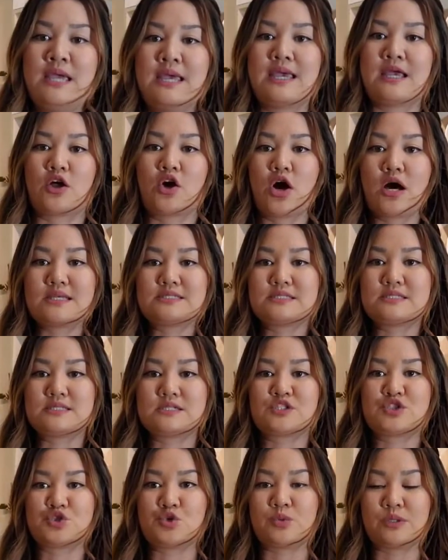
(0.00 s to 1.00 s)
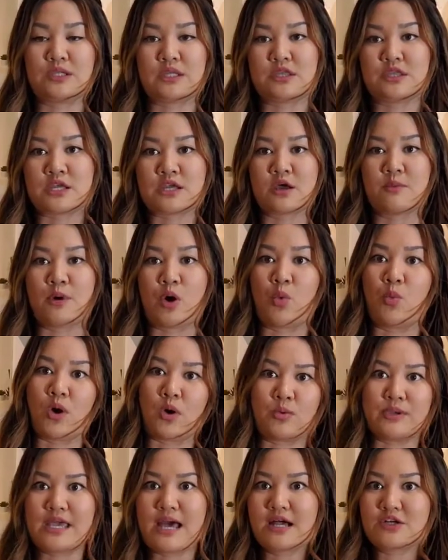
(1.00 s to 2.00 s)
It causes us to really think about
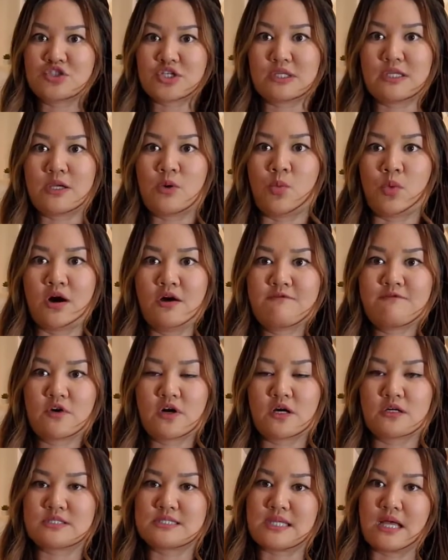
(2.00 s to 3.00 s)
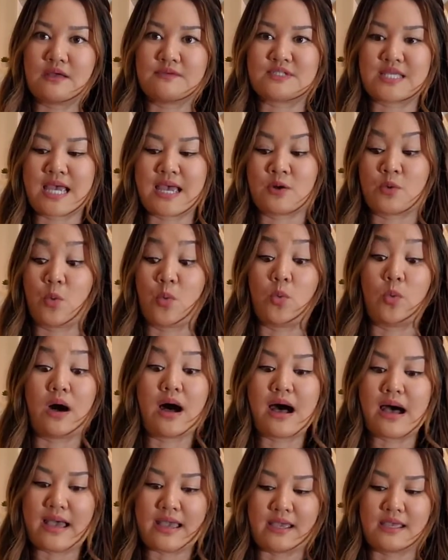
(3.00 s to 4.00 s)
what we actually want for ourselves and
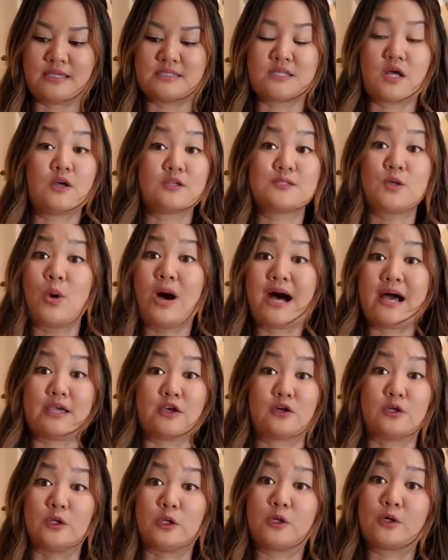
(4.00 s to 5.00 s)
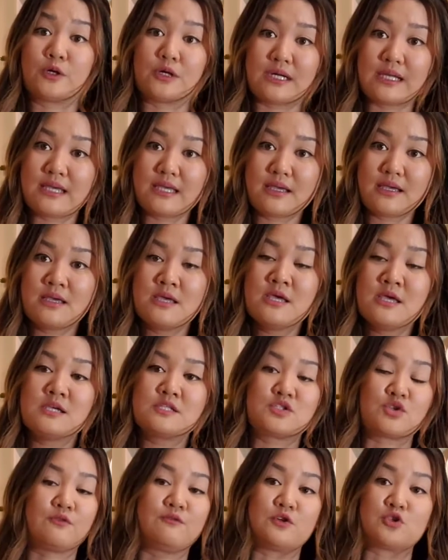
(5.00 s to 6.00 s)
why. It's also higher learning.
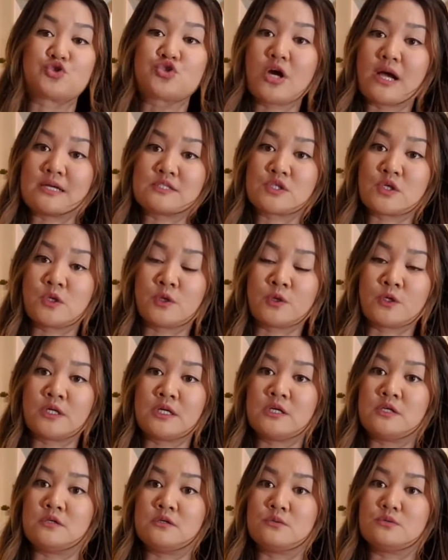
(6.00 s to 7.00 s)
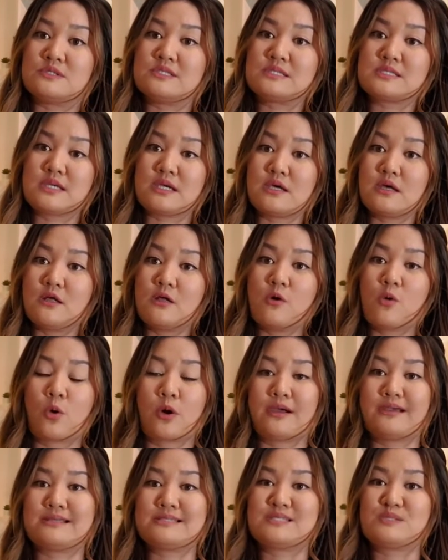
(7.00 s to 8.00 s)
So if you're trying to learn a new skill
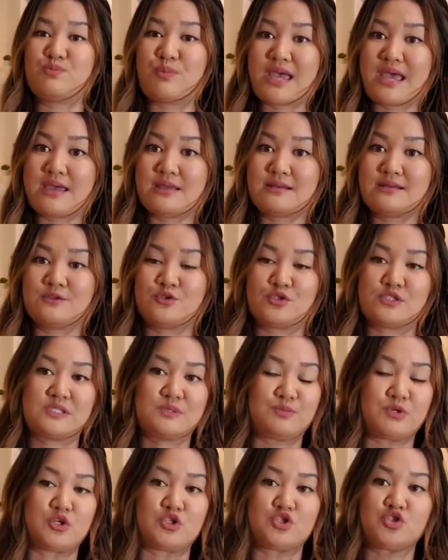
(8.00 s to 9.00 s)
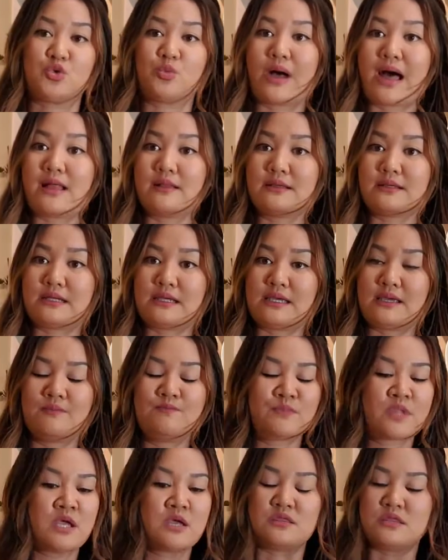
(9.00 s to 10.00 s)
or expand in your spirituality,
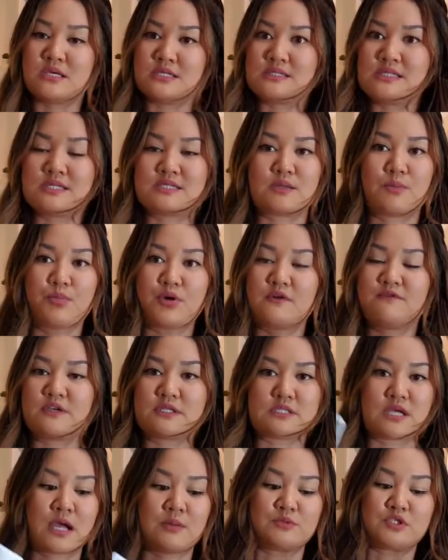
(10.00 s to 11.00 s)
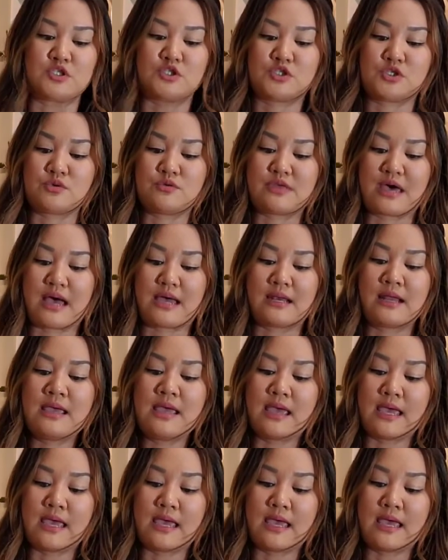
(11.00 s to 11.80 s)
this is a perfect time to do that.